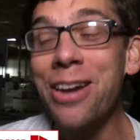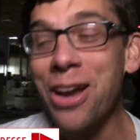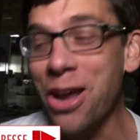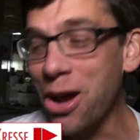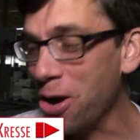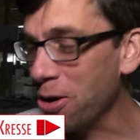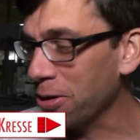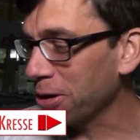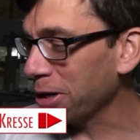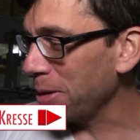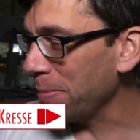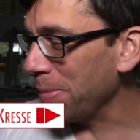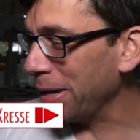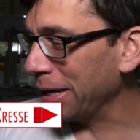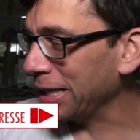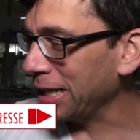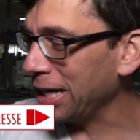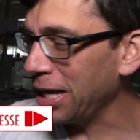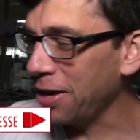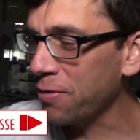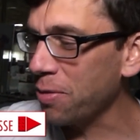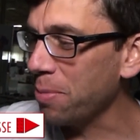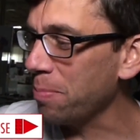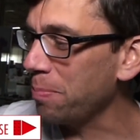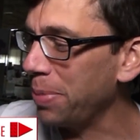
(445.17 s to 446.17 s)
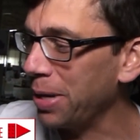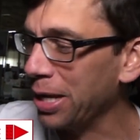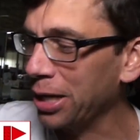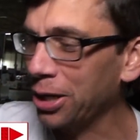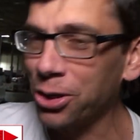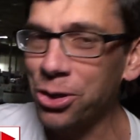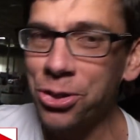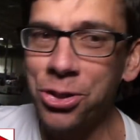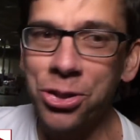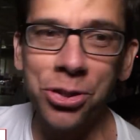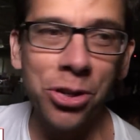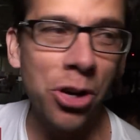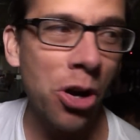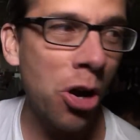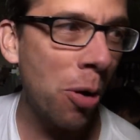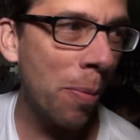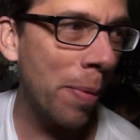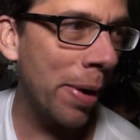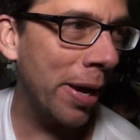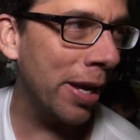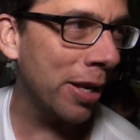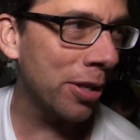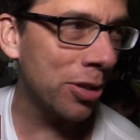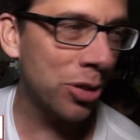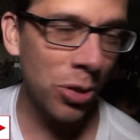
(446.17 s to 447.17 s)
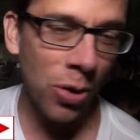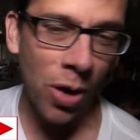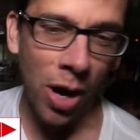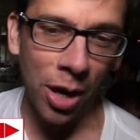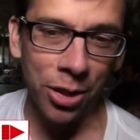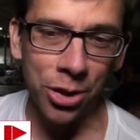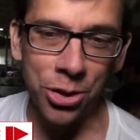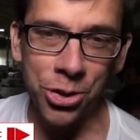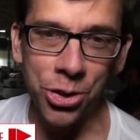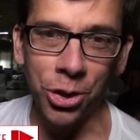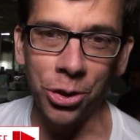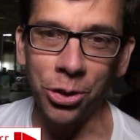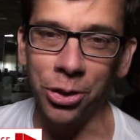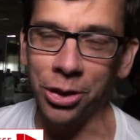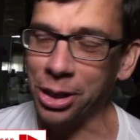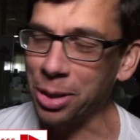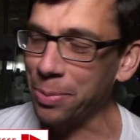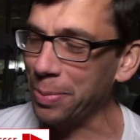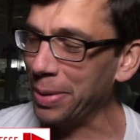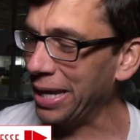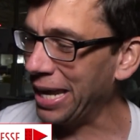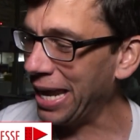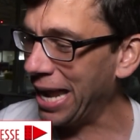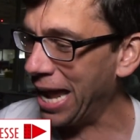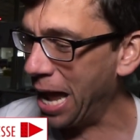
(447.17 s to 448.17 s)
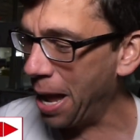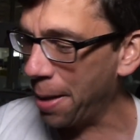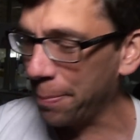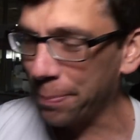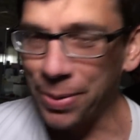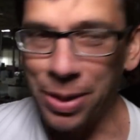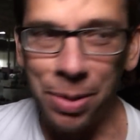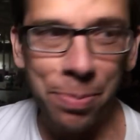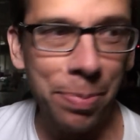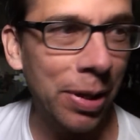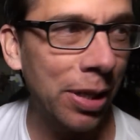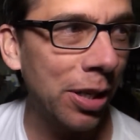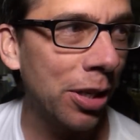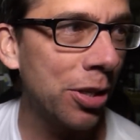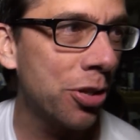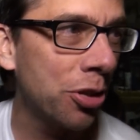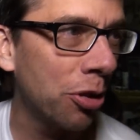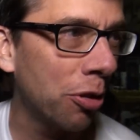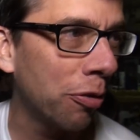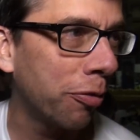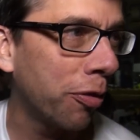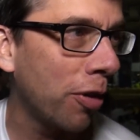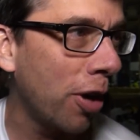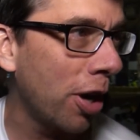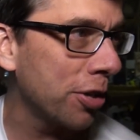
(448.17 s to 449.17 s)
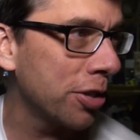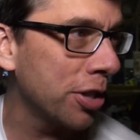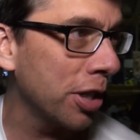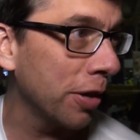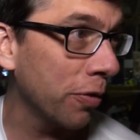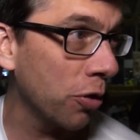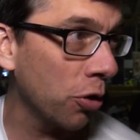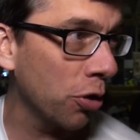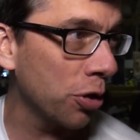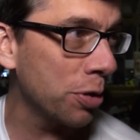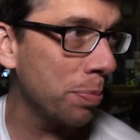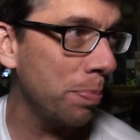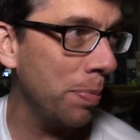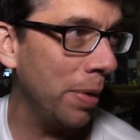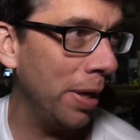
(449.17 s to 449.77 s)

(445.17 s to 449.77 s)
No, I'm gonna make an even bigger snowman so all the children can be happy because you know Frosty of course